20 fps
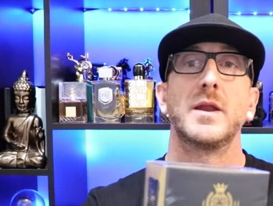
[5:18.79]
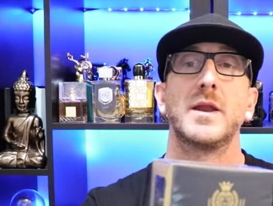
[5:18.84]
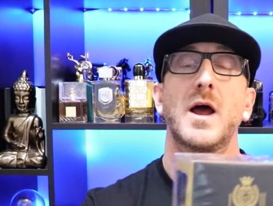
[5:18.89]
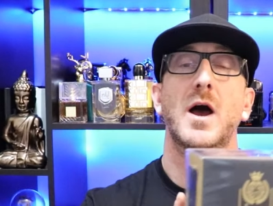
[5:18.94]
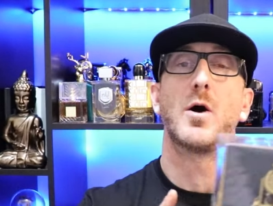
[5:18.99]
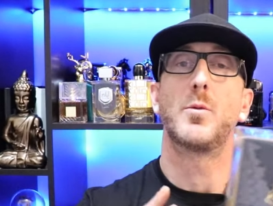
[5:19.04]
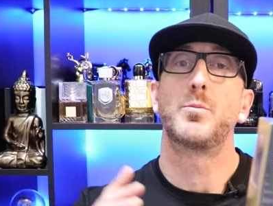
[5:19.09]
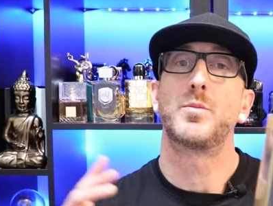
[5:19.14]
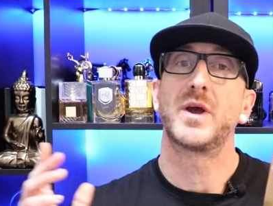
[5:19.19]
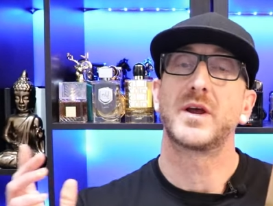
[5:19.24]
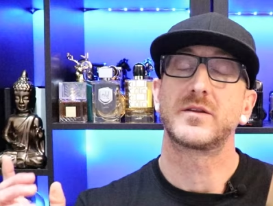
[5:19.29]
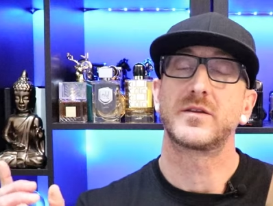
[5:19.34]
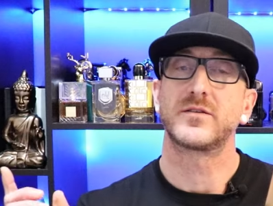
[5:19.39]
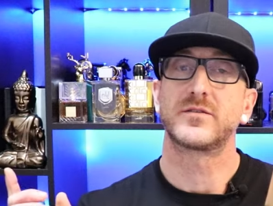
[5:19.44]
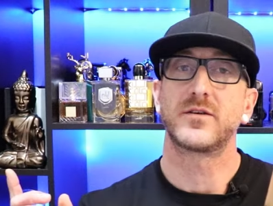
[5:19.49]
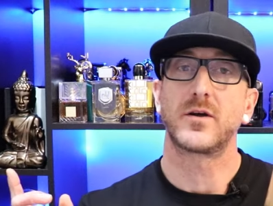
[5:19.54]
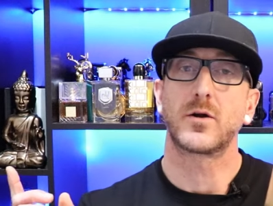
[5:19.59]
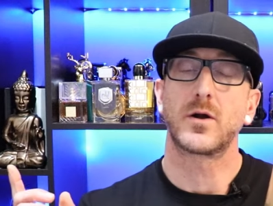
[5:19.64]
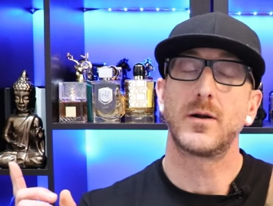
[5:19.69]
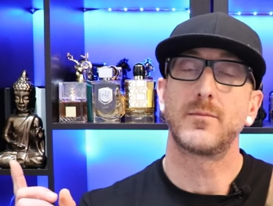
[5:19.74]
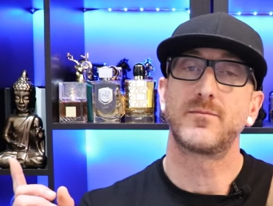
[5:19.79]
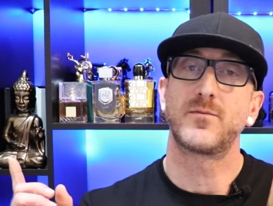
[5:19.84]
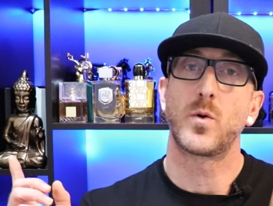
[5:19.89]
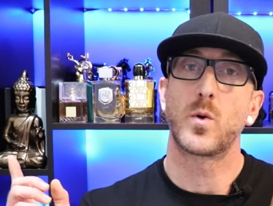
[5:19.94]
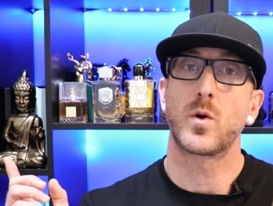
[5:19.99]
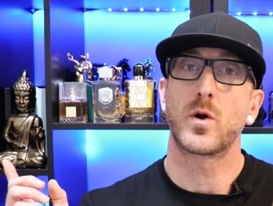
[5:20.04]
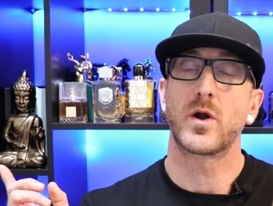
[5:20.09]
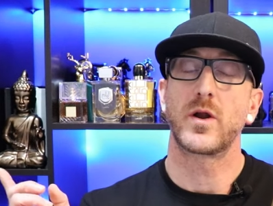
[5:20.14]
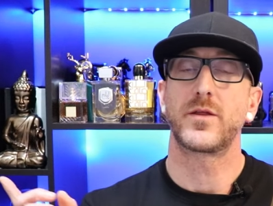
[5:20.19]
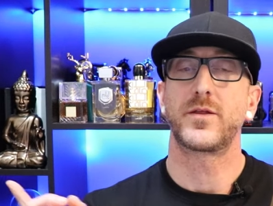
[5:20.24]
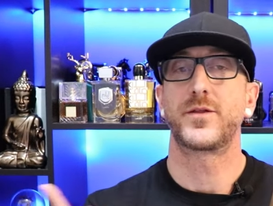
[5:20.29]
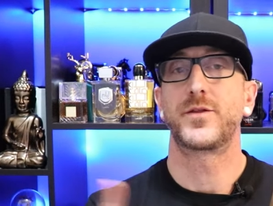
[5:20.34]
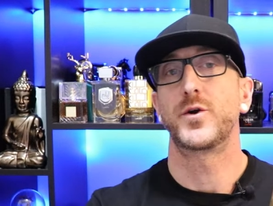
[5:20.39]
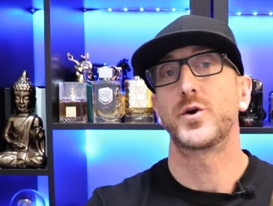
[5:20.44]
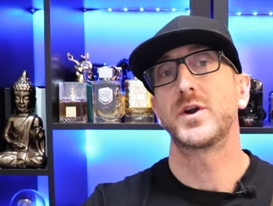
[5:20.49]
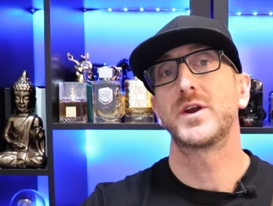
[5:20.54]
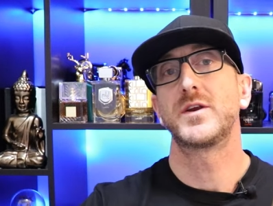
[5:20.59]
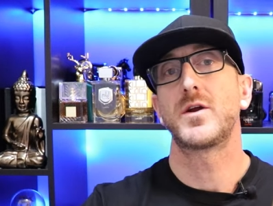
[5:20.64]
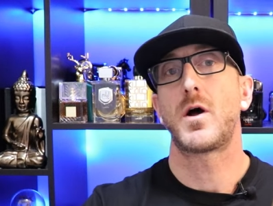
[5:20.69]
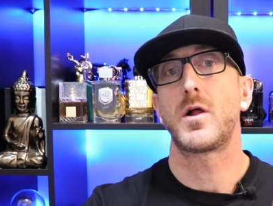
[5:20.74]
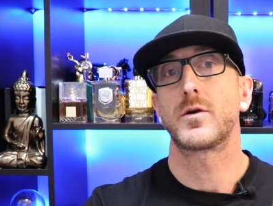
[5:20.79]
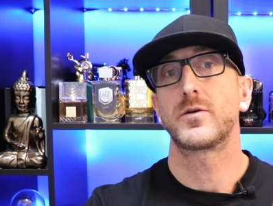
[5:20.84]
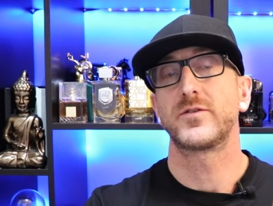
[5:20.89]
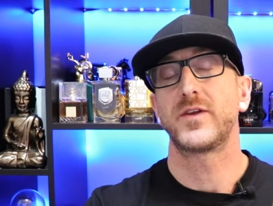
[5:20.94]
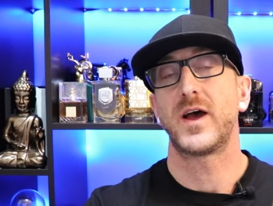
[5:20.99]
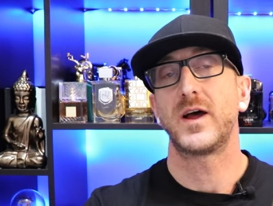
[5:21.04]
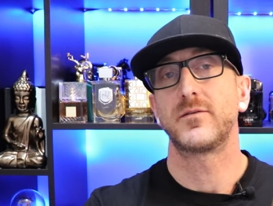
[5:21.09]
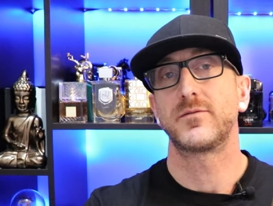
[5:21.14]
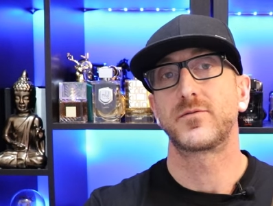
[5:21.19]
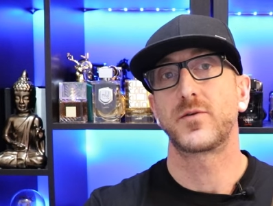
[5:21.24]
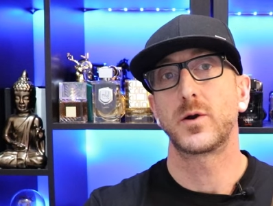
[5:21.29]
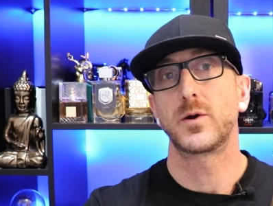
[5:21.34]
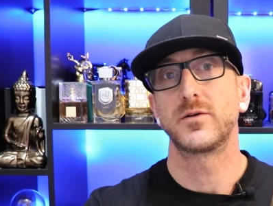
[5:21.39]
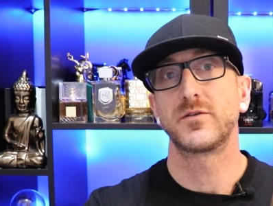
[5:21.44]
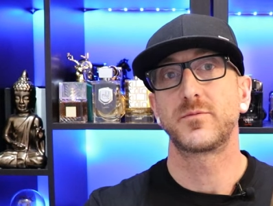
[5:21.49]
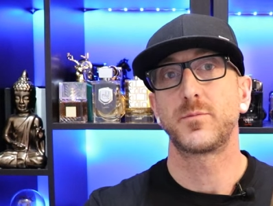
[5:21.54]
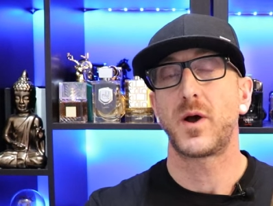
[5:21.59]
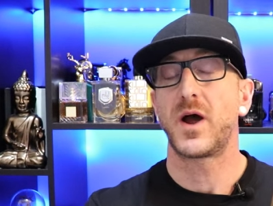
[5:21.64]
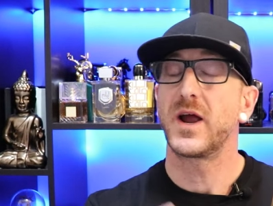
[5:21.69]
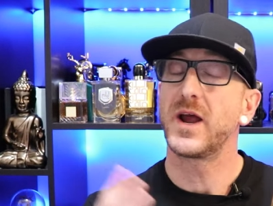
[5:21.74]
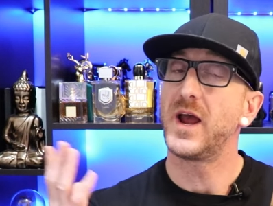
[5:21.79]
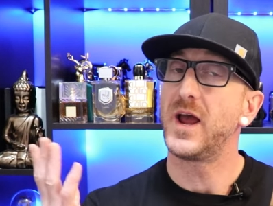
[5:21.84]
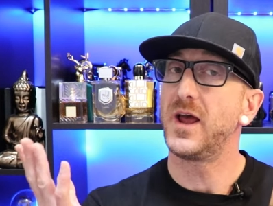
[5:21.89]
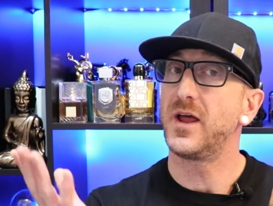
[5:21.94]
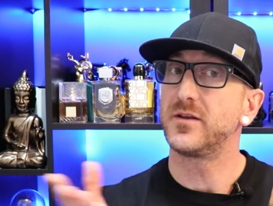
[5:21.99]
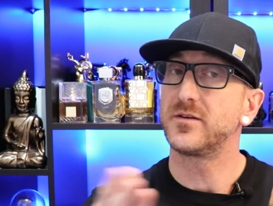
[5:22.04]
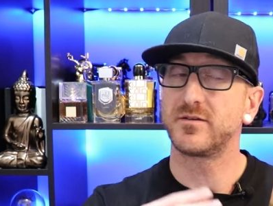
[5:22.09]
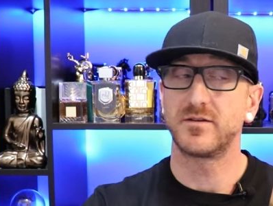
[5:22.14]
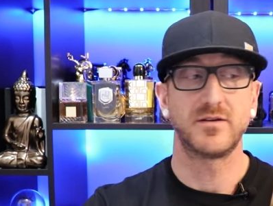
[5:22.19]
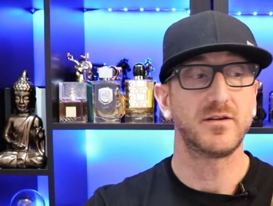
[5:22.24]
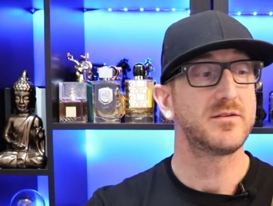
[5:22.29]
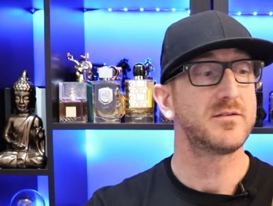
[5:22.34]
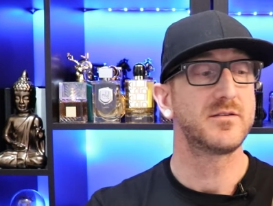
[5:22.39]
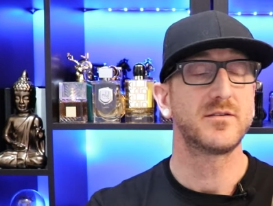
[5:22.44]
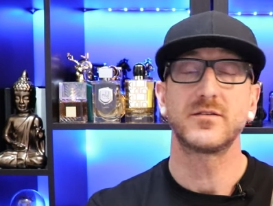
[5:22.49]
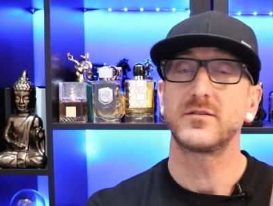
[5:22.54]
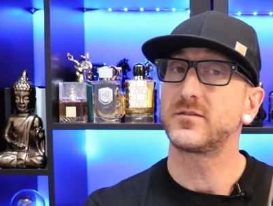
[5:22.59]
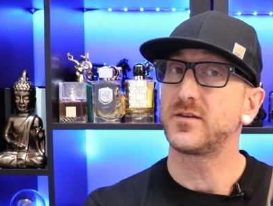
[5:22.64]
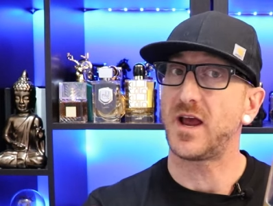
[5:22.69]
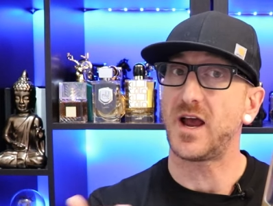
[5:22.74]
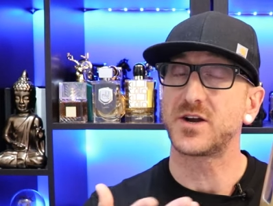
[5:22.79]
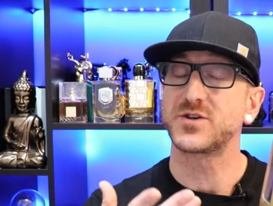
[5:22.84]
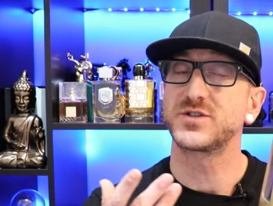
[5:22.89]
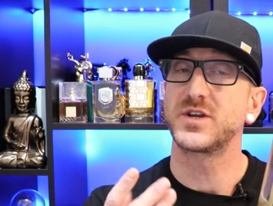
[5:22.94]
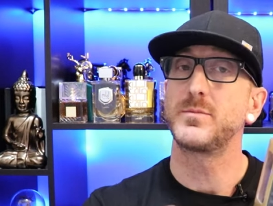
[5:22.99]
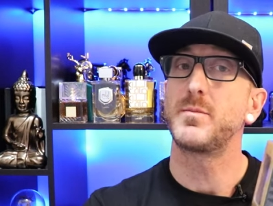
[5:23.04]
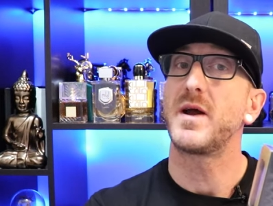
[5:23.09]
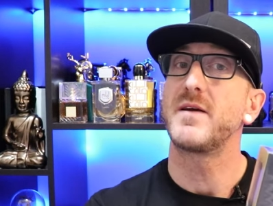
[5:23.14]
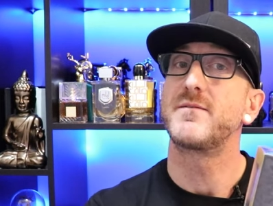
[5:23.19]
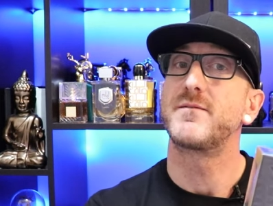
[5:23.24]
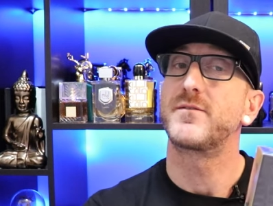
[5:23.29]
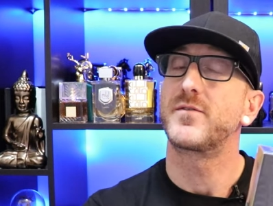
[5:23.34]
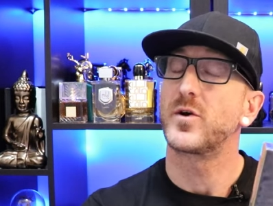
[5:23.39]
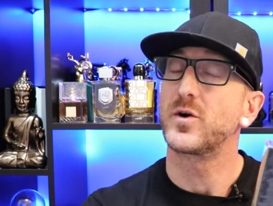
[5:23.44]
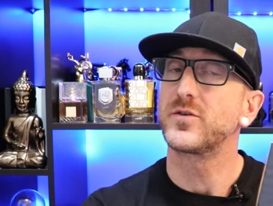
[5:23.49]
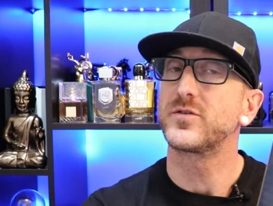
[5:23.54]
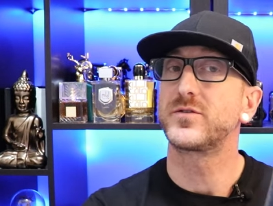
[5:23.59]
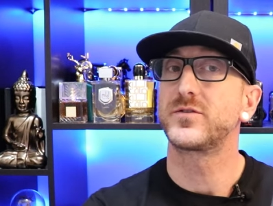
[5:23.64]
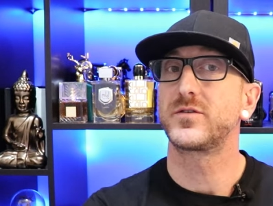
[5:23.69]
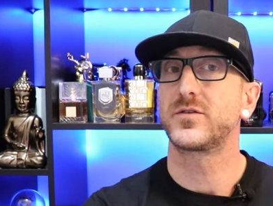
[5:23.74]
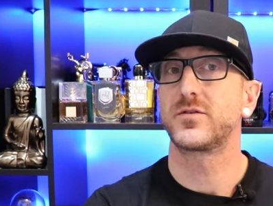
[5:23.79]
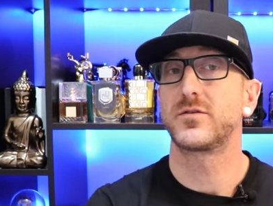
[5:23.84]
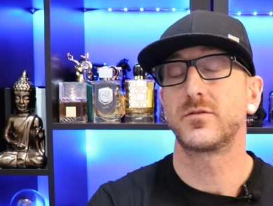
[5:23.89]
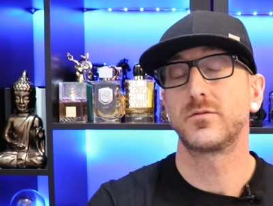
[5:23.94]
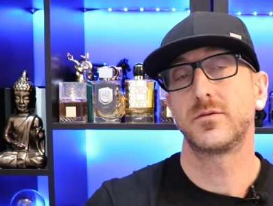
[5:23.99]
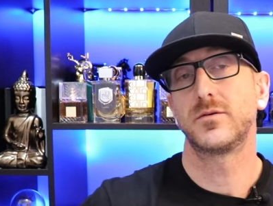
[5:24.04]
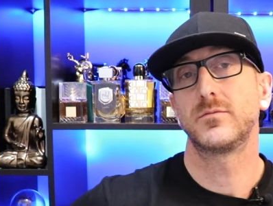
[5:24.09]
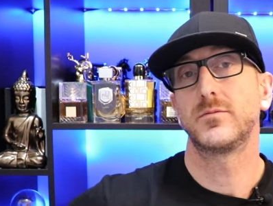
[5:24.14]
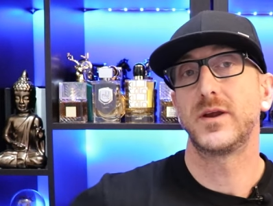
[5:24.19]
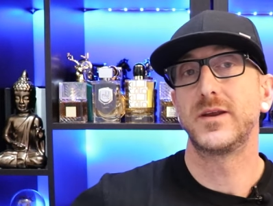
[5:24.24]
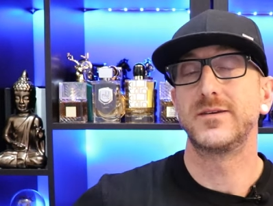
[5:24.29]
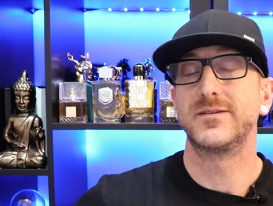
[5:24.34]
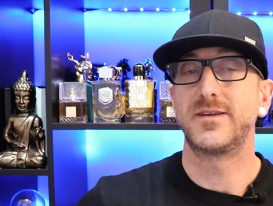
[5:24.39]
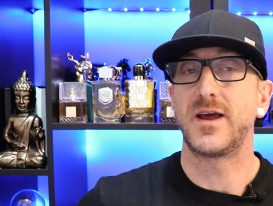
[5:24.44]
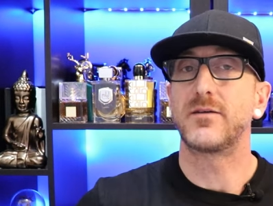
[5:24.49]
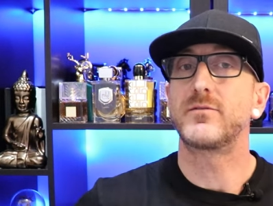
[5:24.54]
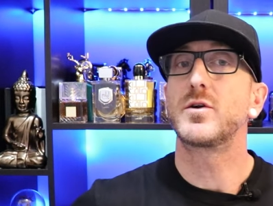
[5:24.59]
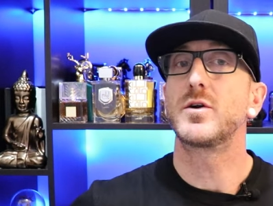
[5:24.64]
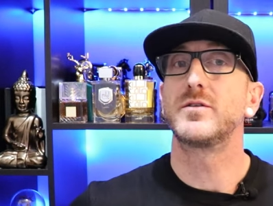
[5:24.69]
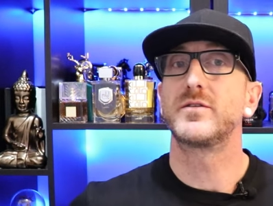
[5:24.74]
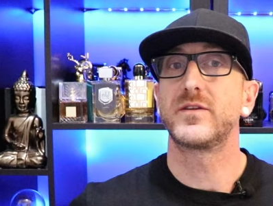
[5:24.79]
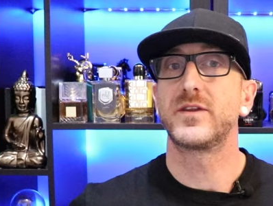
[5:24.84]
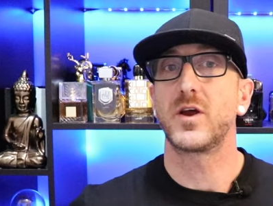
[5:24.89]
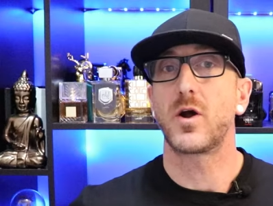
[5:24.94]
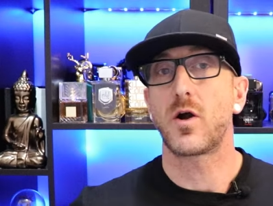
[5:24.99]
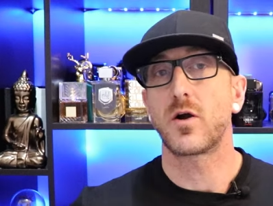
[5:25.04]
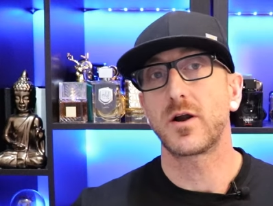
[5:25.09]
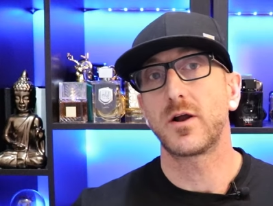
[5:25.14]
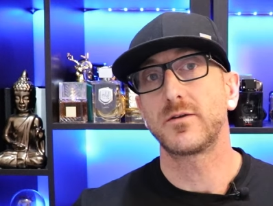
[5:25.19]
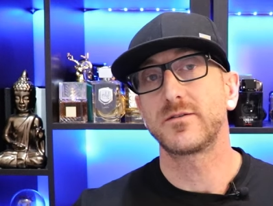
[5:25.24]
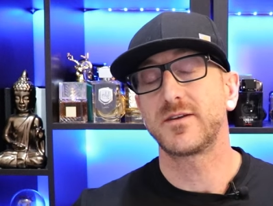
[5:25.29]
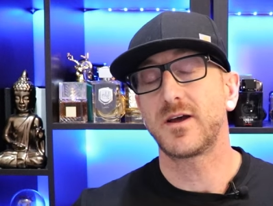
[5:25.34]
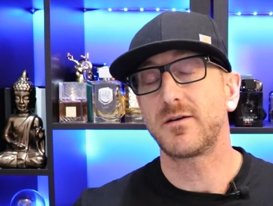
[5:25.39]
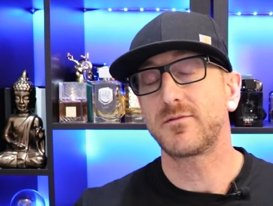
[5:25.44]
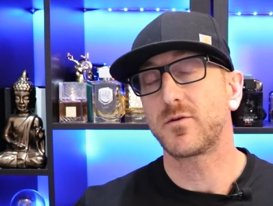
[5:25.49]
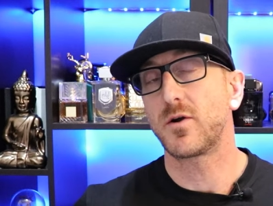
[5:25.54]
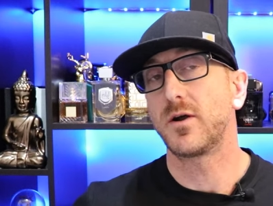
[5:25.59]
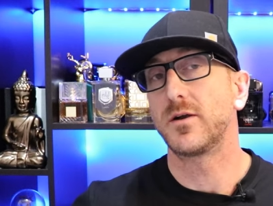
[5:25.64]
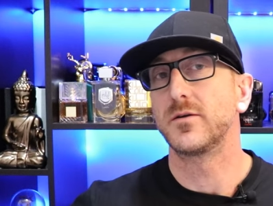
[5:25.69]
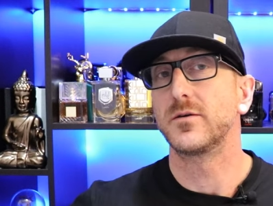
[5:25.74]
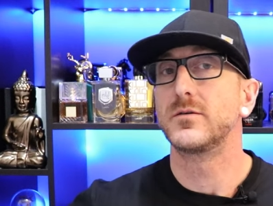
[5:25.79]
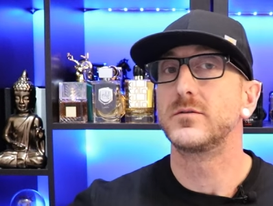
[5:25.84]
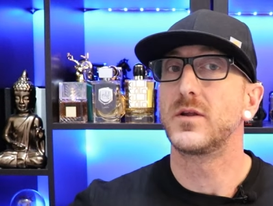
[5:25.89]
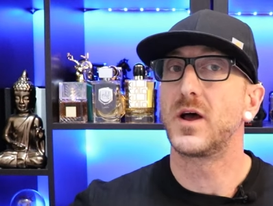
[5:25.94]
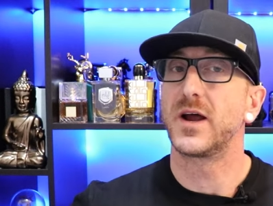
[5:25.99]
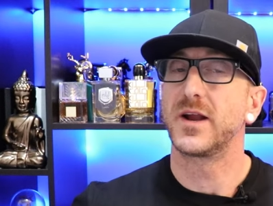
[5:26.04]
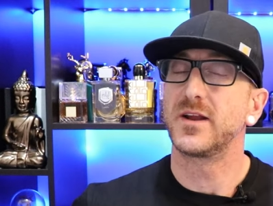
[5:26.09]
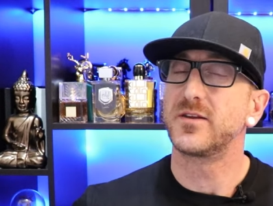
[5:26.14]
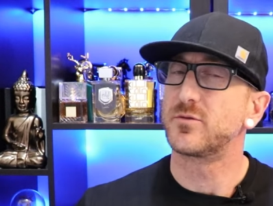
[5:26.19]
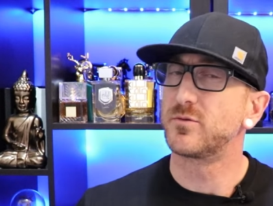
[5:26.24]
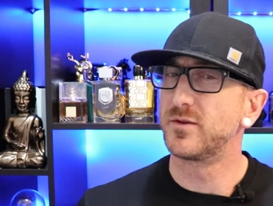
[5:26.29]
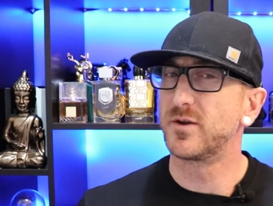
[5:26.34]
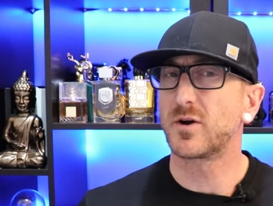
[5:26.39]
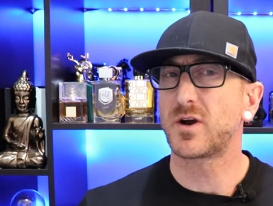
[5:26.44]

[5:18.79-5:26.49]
Now, pick this sucker up for $30 at Fragrance Buy, and this is actually my first endeavor into the Ardell Zaafaran line.